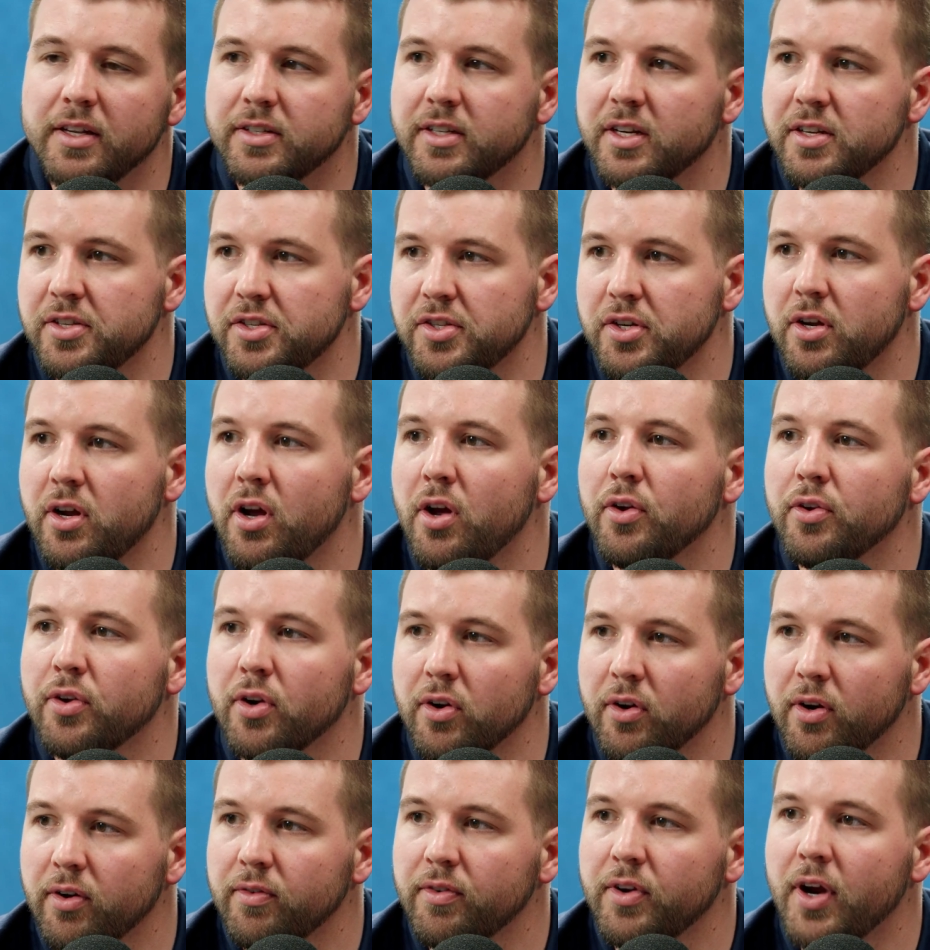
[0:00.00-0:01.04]
It's because it's all
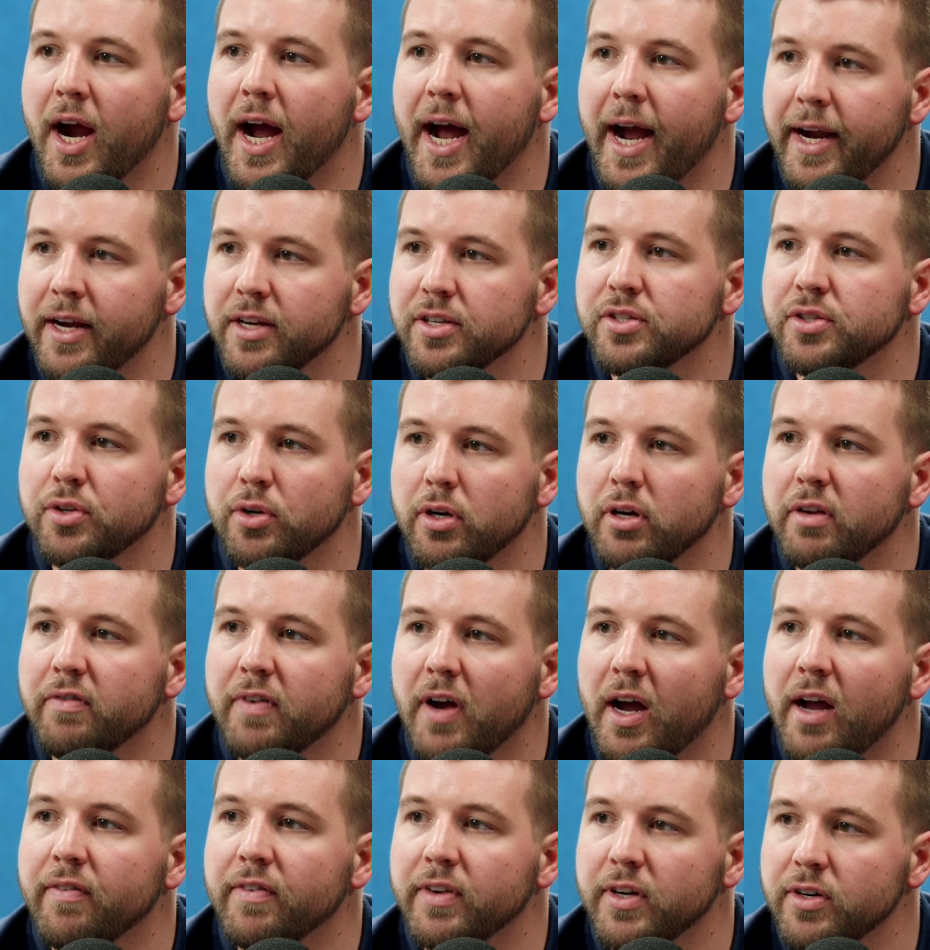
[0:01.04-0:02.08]
your highest
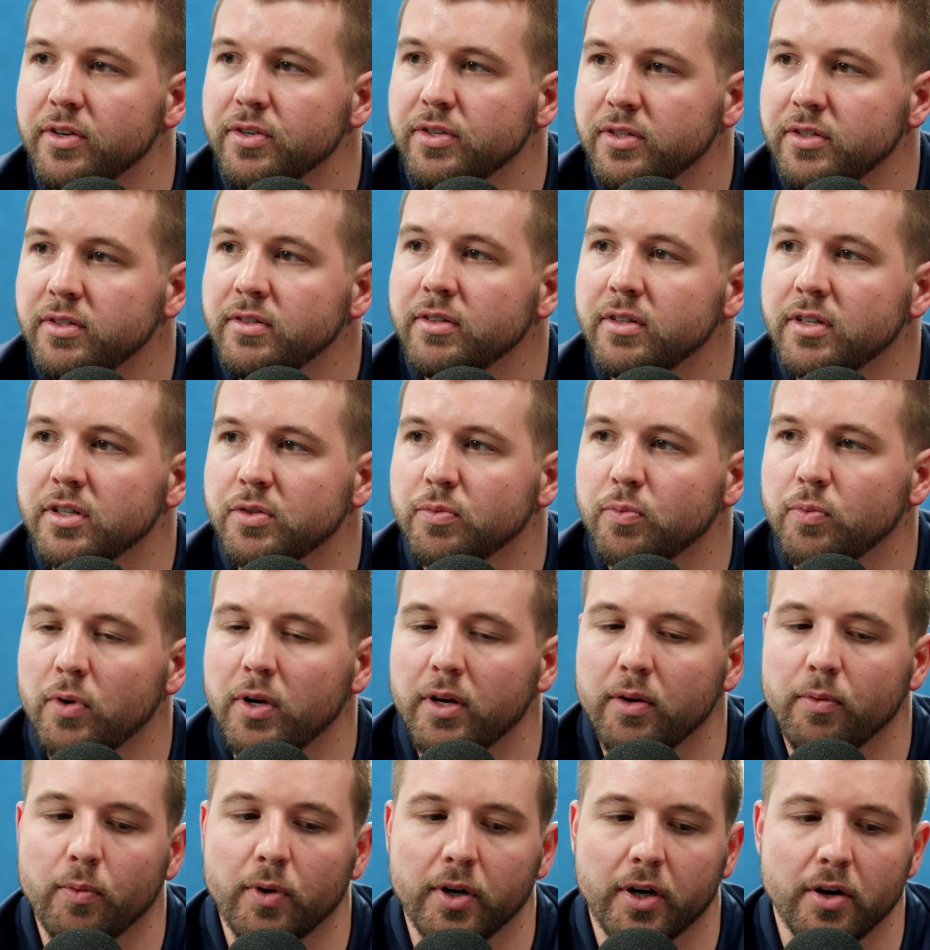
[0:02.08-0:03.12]
35 years is
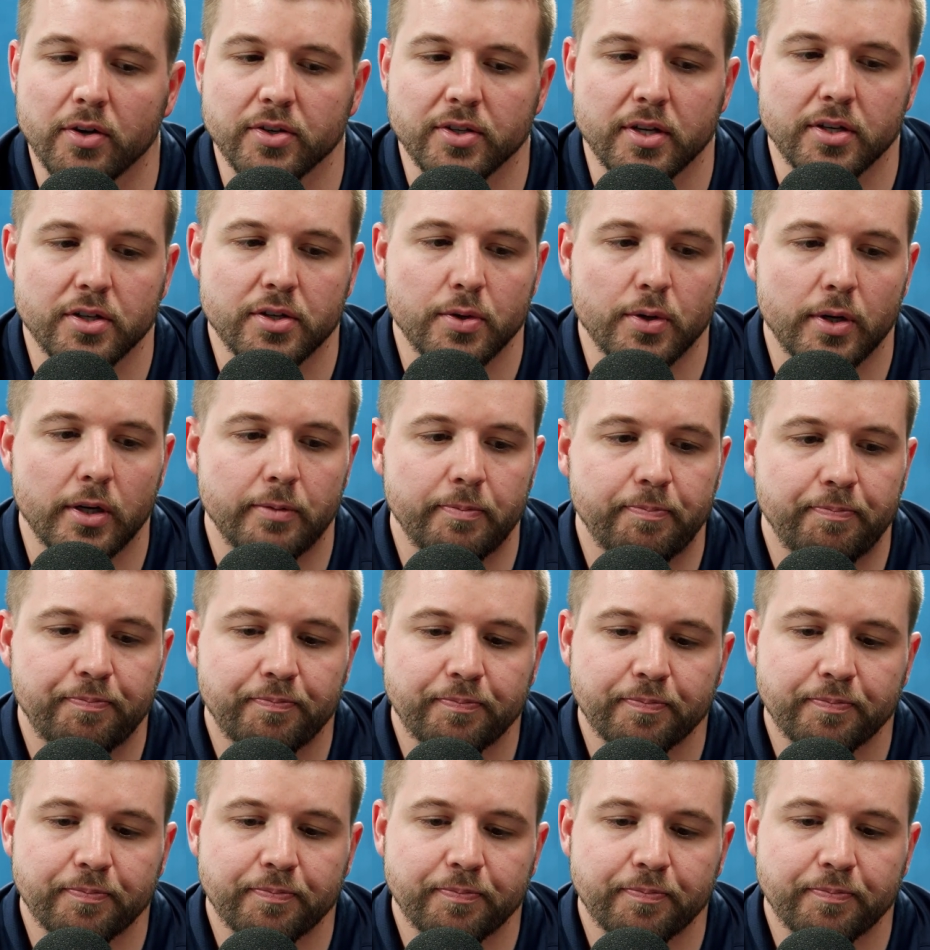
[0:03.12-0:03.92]
what goes into it.